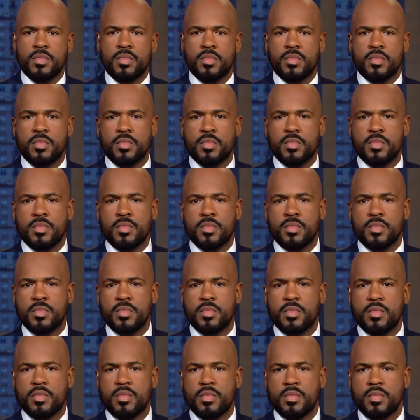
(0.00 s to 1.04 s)

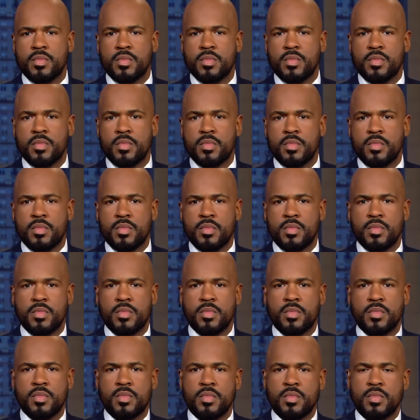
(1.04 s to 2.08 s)

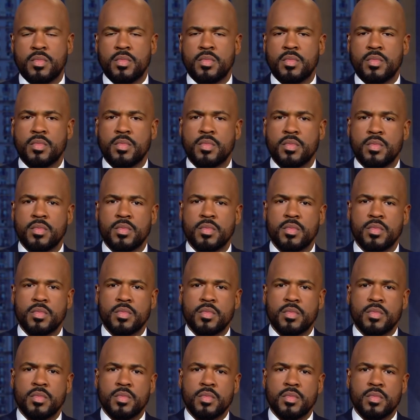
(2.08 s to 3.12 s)

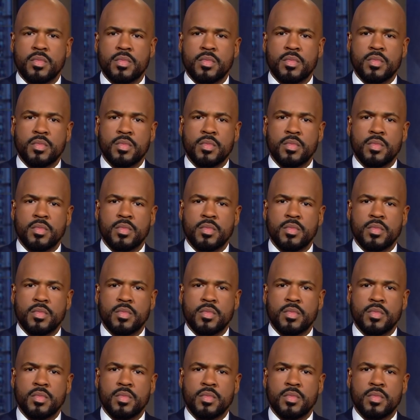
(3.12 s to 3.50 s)
[no speech]